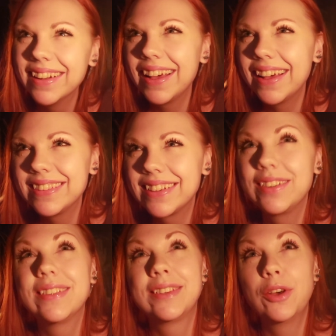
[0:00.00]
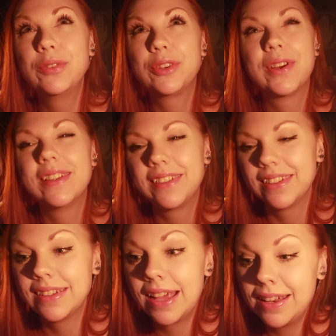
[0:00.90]
Asking yourself the
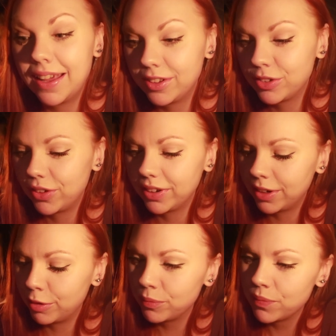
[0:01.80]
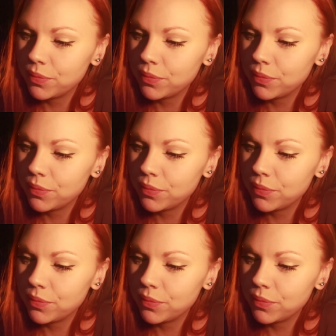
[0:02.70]
questions and answering them.